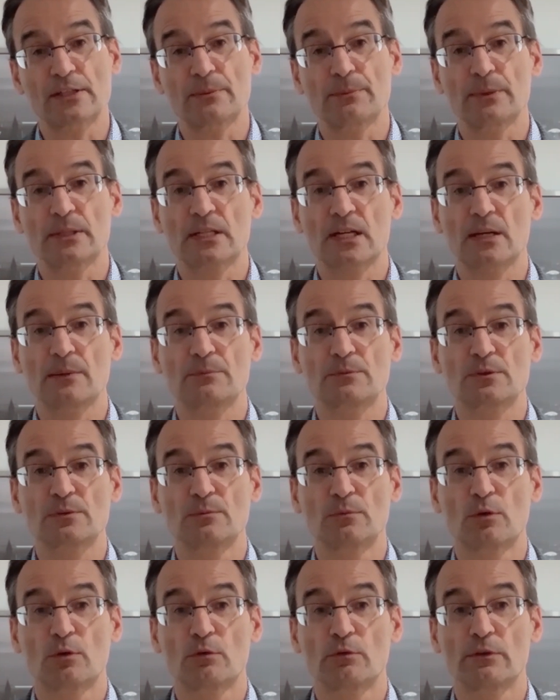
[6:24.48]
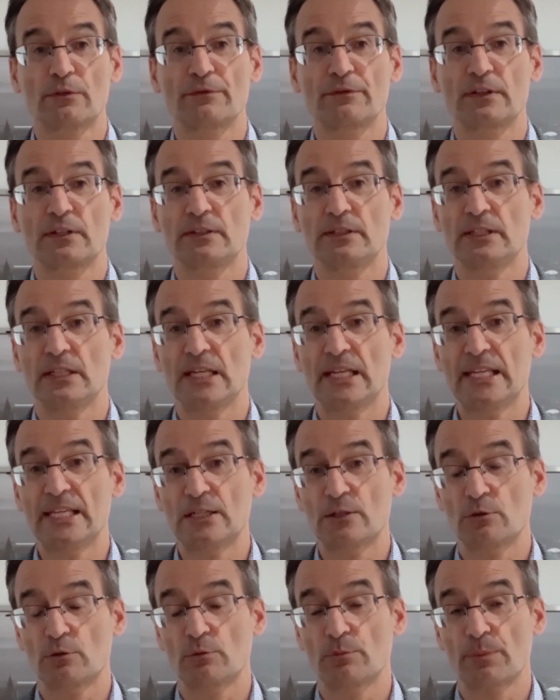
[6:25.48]
it becomes more of an
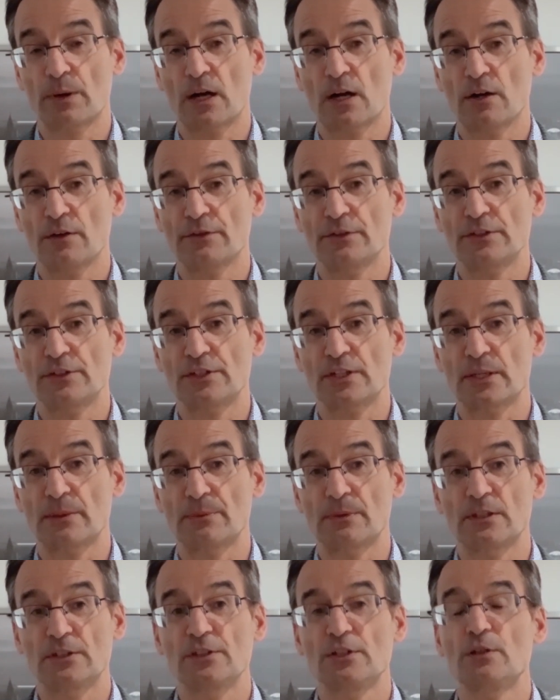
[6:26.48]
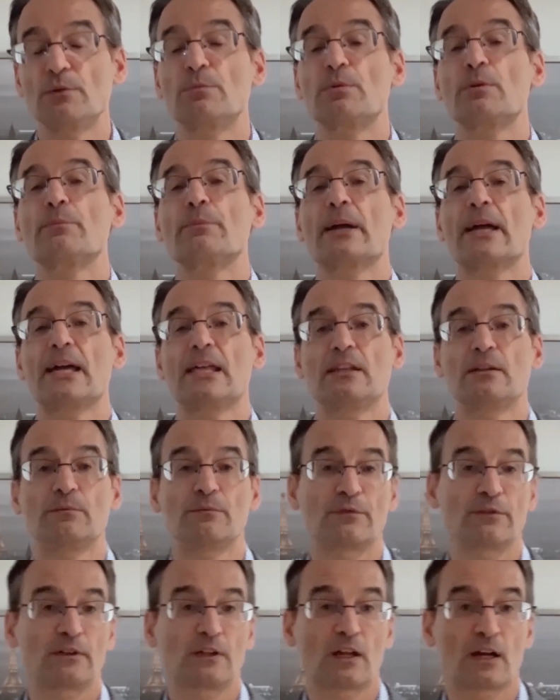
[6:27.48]
equal partnership as you prepare them
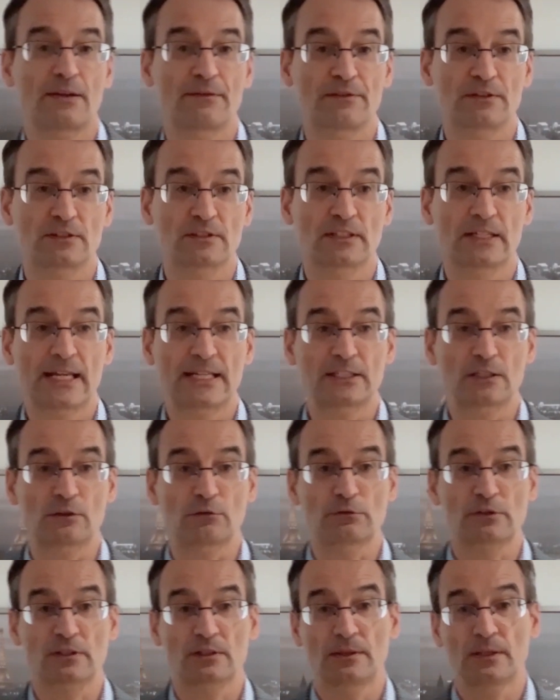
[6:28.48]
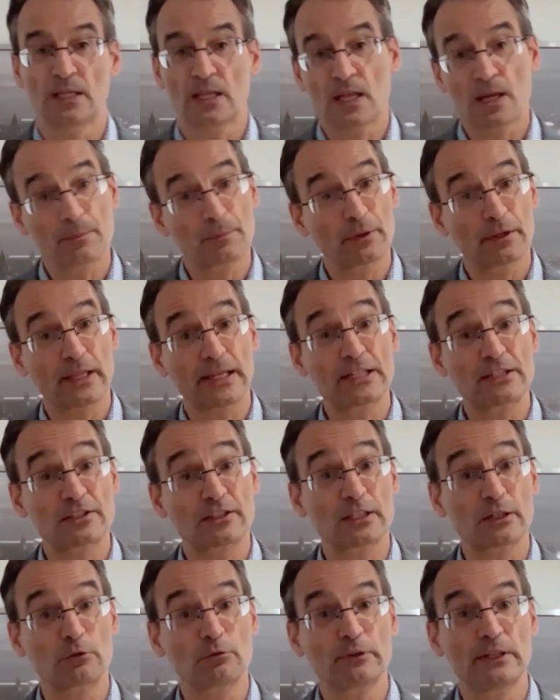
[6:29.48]
for life as an adult, but they
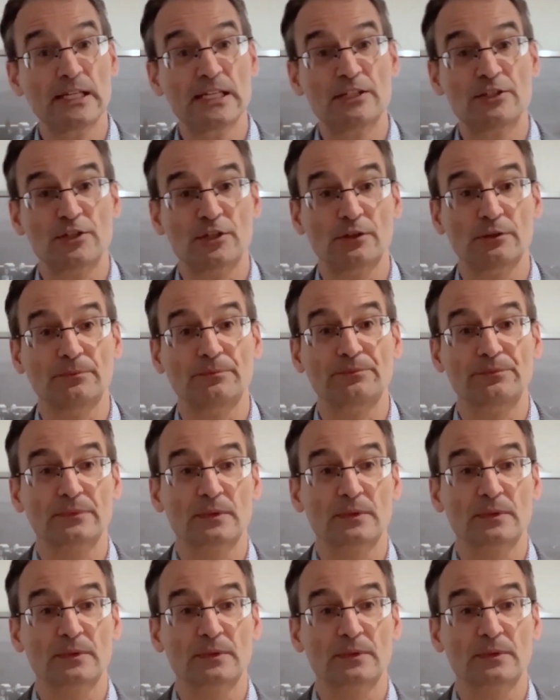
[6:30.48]
still need you.